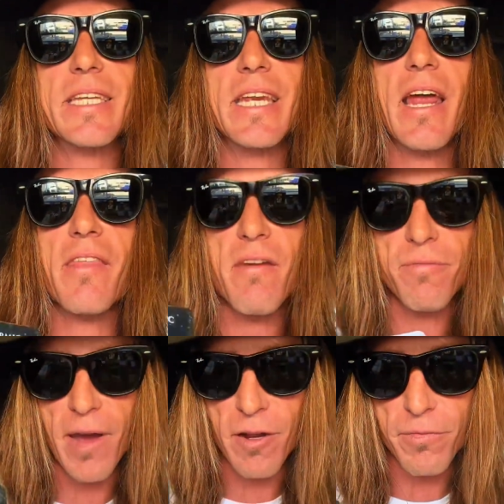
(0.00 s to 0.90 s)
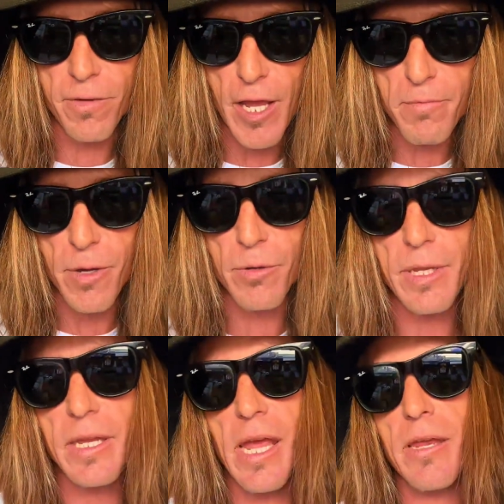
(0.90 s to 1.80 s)
get out of that fight or flight mode,
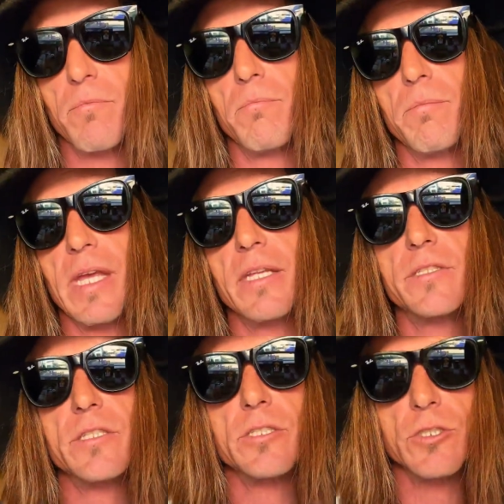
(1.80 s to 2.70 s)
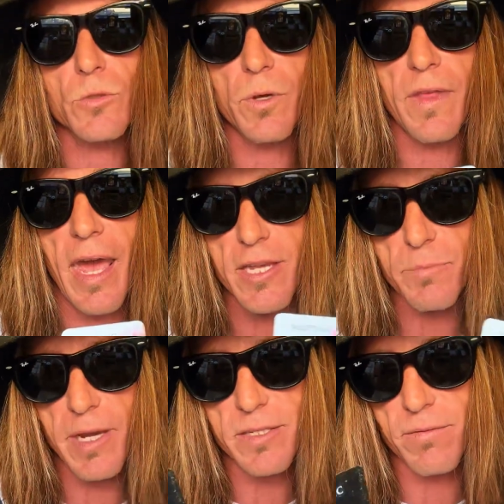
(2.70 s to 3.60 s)
and begin to enjoy the
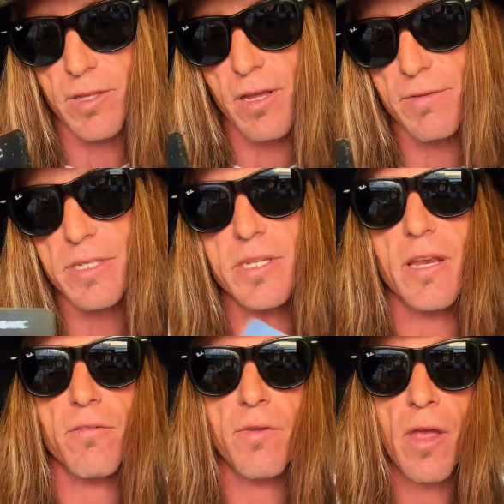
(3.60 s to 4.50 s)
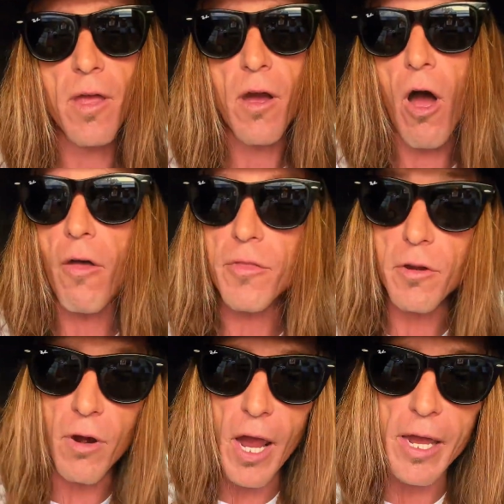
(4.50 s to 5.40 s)
aspects of love instead of on the
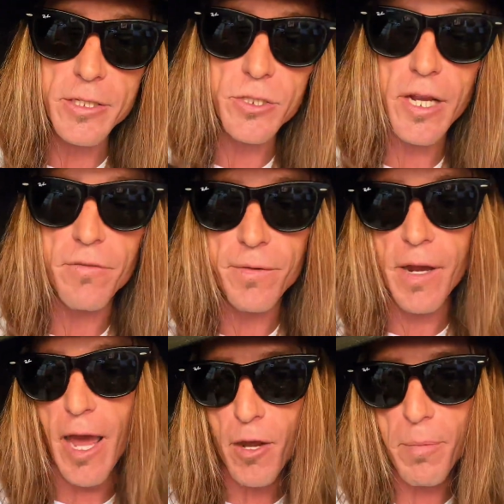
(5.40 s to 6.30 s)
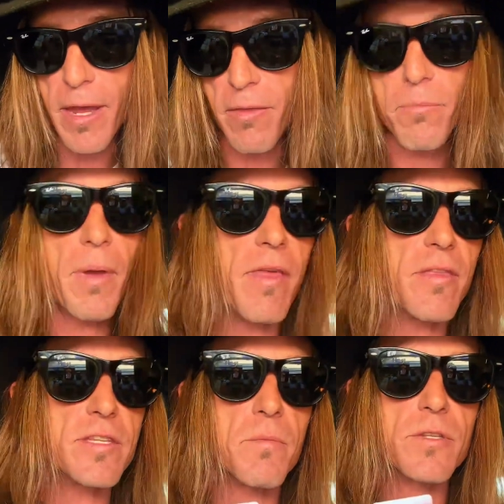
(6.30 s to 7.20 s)
grind trying to figure out how to pay
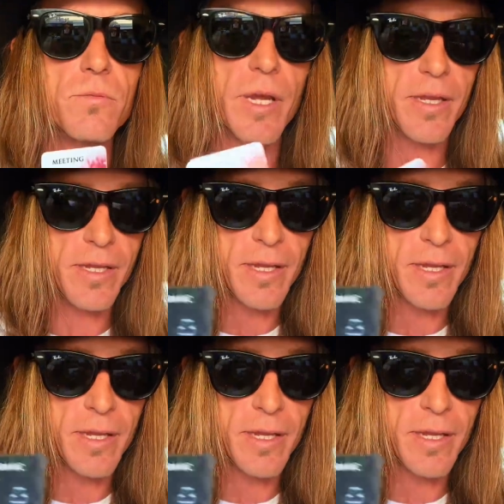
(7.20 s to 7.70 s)
this month's rent.